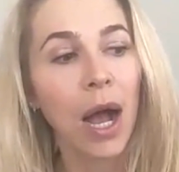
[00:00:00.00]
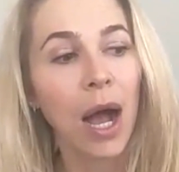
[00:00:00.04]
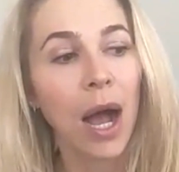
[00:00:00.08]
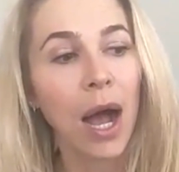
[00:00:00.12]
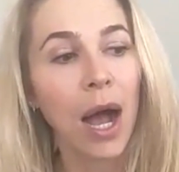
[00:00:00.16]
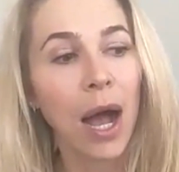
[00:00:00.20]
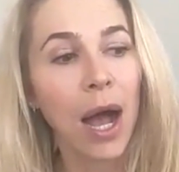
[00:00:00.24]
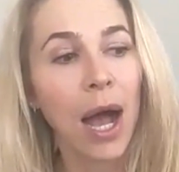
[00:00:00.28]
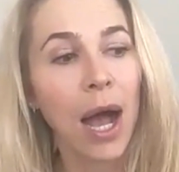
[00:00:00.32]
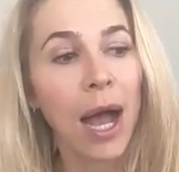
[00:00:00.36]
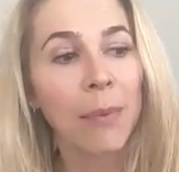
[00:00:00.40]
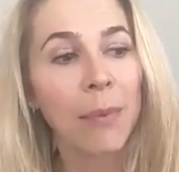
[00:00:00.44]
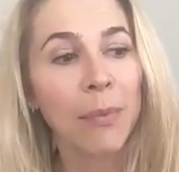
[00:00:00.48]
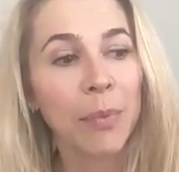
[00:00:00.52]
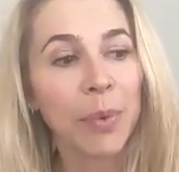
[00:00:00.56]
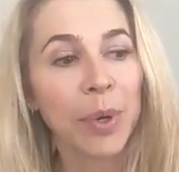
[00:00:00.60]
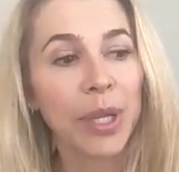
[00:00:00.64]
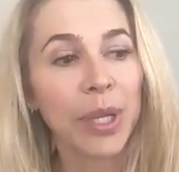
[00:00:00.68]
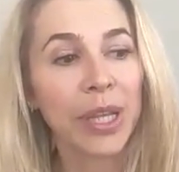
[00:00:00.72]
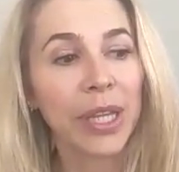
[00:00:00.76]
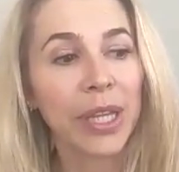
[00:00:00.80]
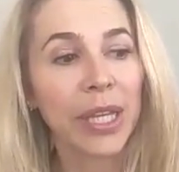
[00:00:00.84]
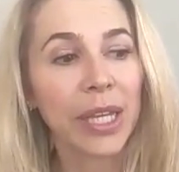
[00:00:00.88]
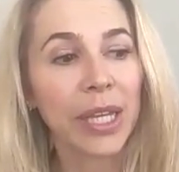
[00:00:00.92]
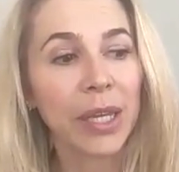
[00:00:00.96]
I
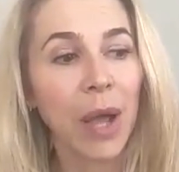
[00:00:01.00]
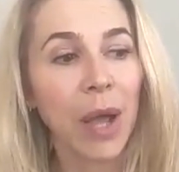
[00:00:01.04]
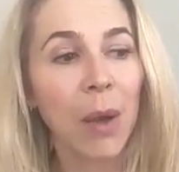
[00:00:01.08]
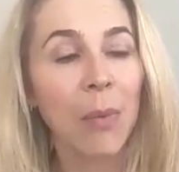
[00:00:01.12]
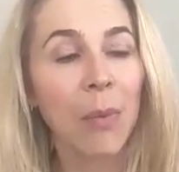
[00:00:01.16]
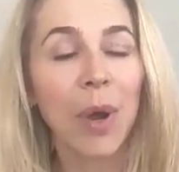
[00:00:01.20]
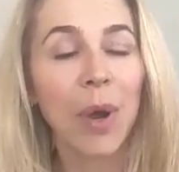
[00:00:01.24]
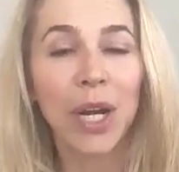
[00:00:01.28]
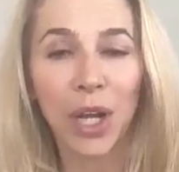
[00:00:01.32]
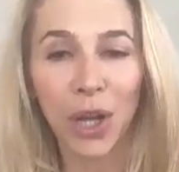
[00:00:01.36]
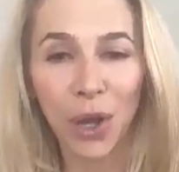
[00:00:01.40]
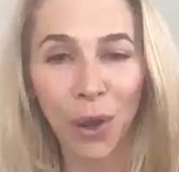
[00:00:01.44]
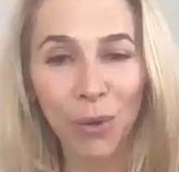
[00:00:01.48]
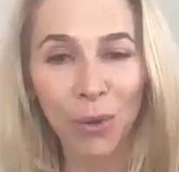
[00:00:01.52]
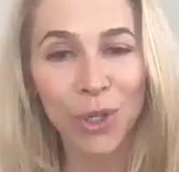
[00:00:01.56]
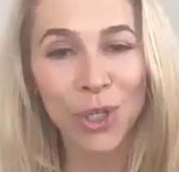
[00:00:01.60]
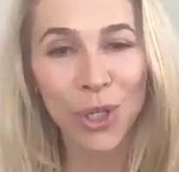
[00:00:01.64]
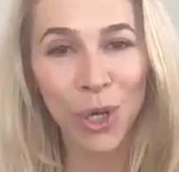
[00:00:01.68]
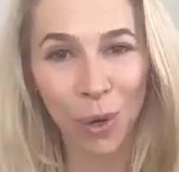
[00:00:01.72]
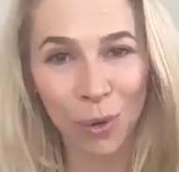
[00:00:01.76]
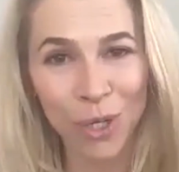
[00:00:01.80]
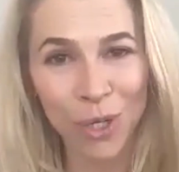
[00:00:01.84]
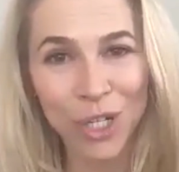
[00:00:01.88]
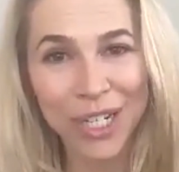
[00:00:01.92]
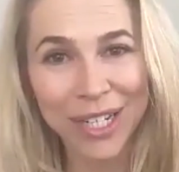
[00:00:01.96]
want to coach
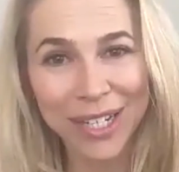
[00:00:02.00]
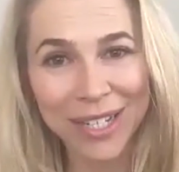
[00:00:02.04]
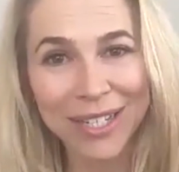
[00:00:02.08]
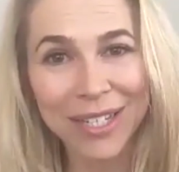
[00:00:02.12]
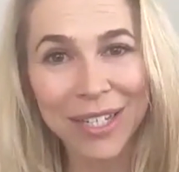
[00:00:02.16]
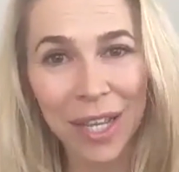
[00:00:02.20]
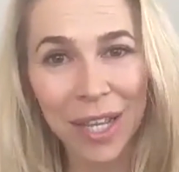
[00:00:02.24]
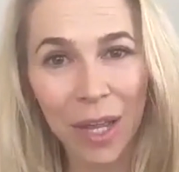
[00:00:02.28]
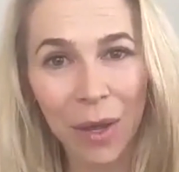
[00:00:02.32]
coaches.